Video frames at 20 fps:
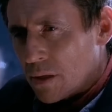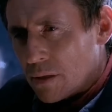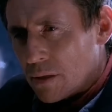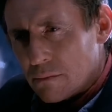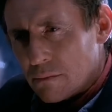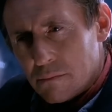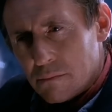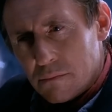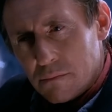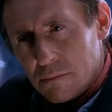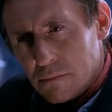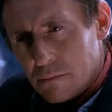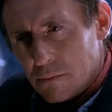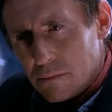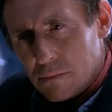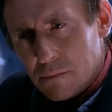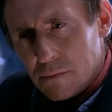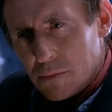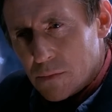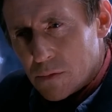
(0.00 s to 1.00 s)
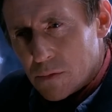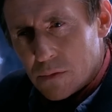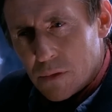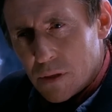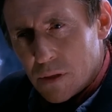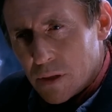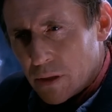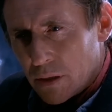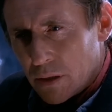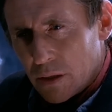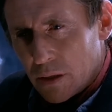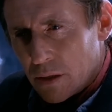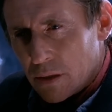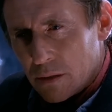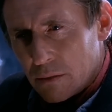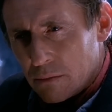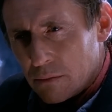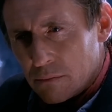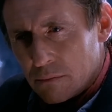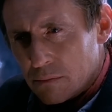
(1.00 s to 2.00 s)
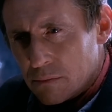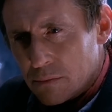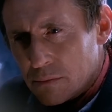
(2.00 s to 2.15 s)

It was like a legendary ghost ship.